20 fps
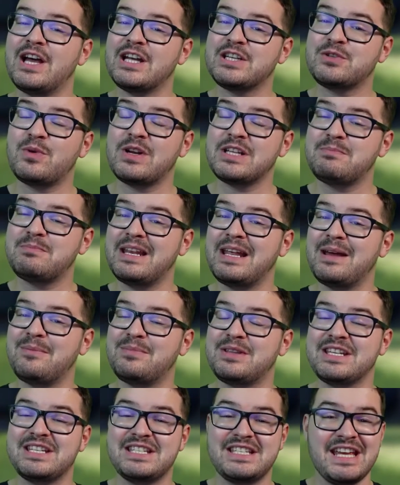As well as being able
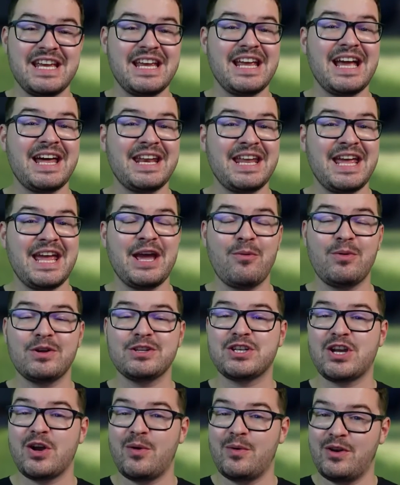to see and hear
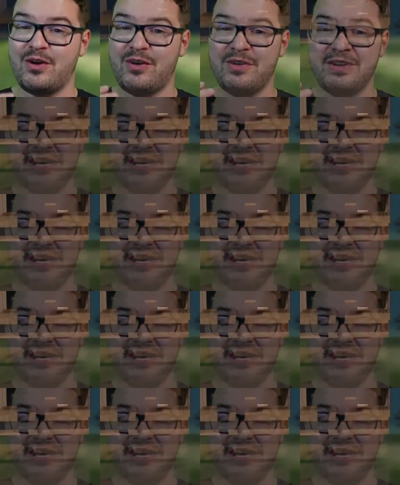what's going on